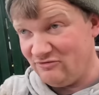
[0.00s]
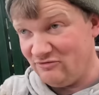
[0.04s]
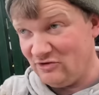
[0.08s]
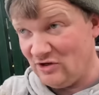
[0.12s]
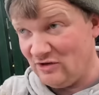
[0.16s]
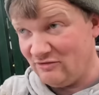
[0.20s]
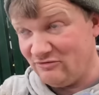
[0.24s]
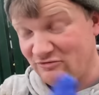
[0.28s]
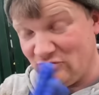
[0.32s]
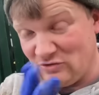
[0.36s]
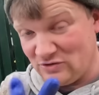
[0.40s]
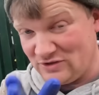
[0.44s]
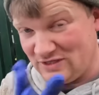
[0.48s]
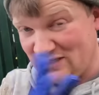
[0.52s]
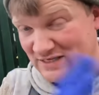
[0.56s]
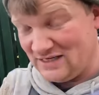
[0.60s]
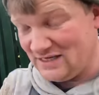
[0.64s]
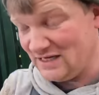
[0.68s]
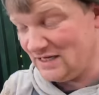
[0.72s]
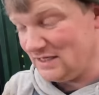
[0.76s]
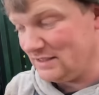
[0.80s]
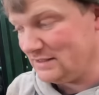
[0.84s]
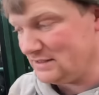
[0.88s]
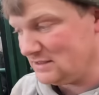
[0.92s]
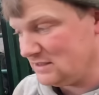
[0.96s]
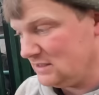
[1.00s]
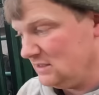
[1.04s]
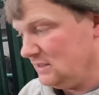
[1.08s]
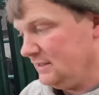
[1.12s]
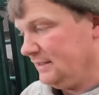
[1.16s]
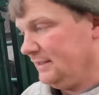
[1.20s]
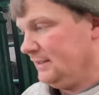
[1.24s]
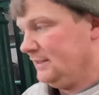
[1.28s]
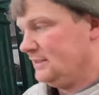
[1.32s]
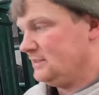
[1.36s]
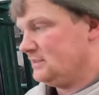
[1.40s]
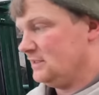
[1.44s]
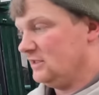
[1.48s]
14 days.
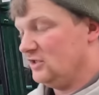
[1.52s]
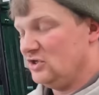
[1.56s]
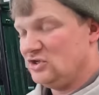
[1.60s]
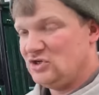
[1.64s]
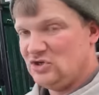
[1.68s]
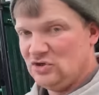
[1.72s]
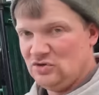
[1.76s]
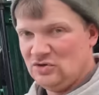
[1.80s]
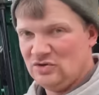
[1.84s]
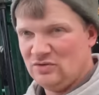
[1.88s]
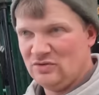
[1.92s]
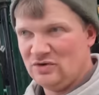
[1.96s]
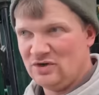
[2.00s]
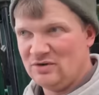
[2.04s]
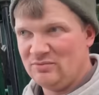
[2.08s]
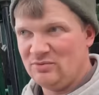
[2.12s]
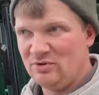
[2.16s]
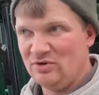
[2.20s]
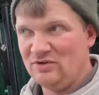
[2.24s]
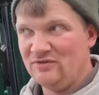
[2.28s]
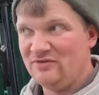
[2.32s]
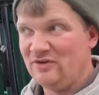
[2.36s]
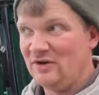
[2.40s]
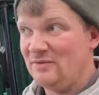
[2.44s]
So the two that we're gonna put in the